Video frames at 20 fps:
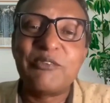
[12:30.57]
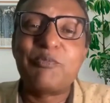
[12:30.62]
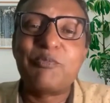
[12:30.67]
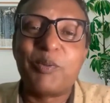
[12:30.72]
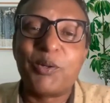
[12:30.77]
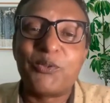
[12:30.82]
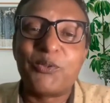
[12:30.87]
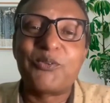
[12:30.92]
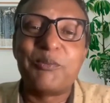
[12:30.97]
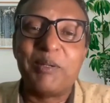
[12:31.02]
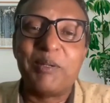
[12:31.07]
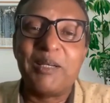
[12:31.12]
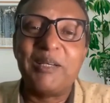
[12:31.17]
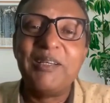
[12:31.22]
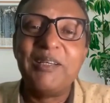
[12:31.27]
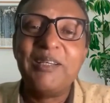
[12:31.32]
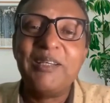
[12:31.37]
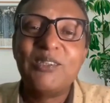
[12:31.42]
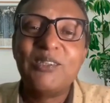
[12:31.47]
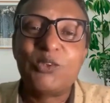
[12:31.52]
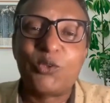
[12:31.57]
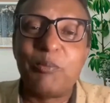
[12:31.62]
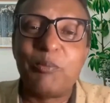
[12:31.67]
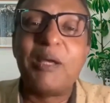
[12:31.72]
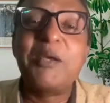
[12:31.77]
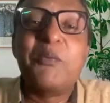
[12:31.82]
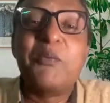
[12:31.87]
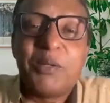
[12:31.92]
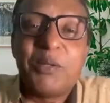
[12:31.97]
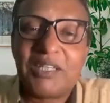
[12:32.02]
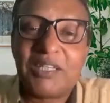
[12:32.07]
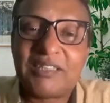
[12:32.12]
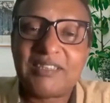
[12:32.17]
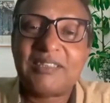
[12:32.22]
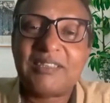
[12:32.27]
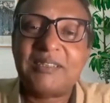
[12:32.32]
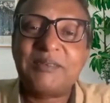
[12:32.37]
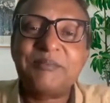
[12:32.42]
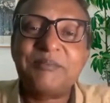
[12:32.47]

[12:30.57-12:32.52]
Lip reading: if possible, through my work.